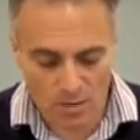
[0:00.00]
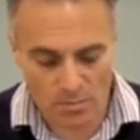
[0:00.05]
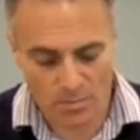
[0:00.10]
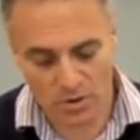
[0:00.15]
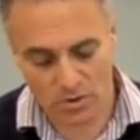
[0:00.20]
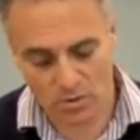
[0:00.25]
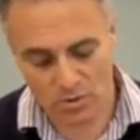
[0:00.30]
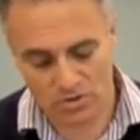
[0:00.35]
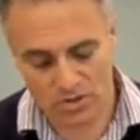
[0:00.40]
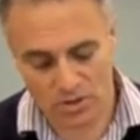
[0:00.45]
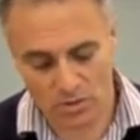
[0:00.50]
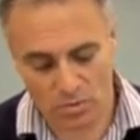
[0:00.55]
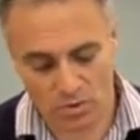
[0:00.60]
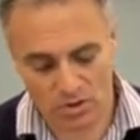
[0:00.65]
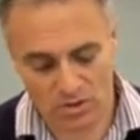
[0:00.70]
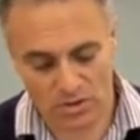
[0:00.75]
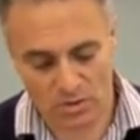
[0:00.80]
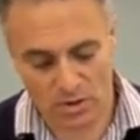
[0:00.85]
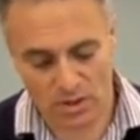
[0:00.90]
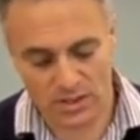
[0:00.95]
But also
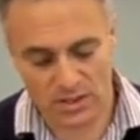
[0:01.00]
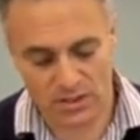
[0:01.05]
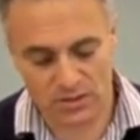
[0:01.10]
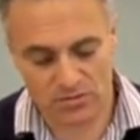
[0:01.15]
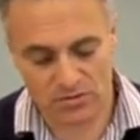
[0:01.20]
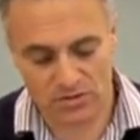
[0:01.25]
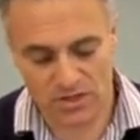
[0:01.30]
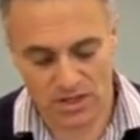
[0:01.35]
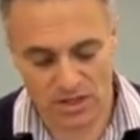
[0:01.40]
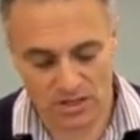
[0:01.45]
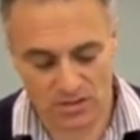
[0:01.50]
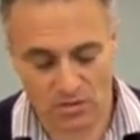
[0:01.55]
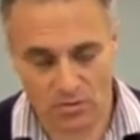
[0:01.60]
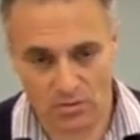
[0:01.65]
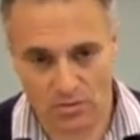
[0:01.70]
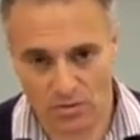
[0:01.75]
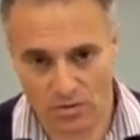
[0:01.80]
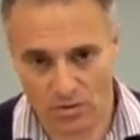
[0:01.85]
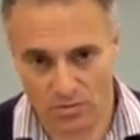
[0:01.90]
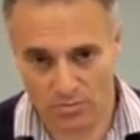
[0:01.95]
what's quite interesting is
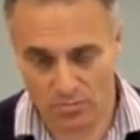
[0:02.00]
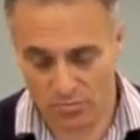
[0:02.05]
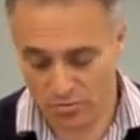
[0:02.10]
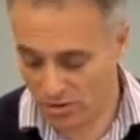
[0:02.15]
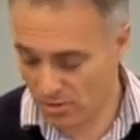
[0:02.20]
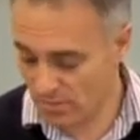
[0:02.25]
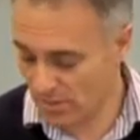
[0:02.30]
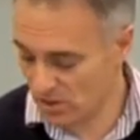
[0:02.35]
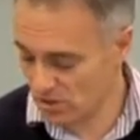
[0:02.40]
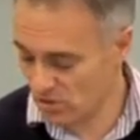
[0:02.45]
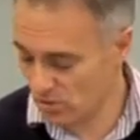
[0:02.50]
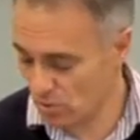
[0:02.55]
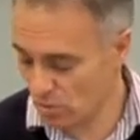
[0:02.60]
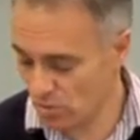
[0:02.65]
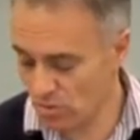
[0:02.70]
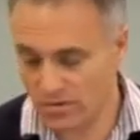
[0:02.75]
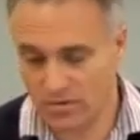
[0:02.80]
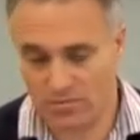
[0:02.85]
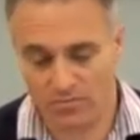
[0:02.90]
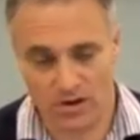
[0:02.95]
on pretty much
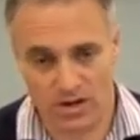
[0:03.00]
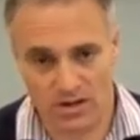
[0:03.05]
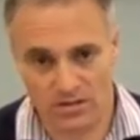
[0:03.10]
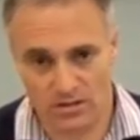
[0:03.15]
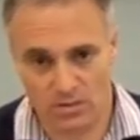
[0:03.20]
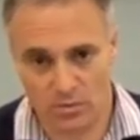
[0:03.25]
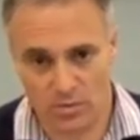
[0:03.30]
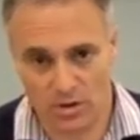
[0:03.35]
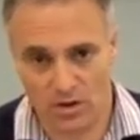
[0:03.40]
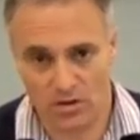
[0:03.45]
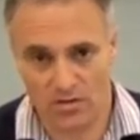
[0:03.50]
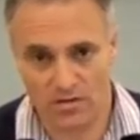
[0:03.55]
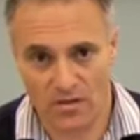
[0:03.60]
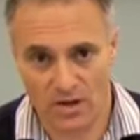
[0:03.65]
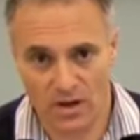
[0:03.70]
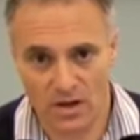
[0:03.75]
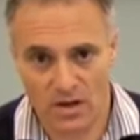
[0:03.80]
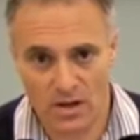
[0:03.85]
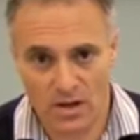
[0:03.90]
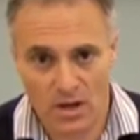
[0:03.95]
all of the rails that we
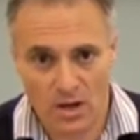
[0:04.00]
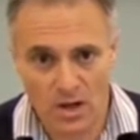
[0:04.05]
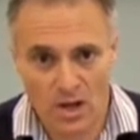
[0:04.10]
offer,